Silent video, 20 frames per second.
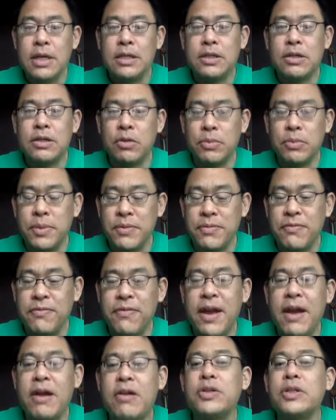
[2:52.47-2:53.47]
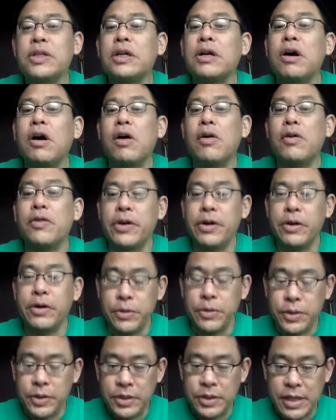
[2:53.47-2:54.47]
So it would be fair to call
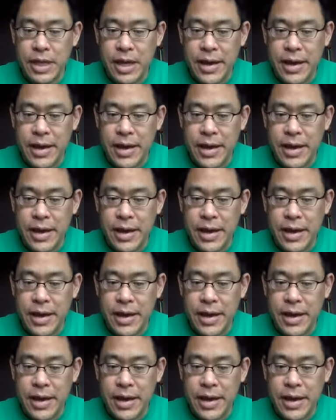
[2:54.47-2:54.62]
those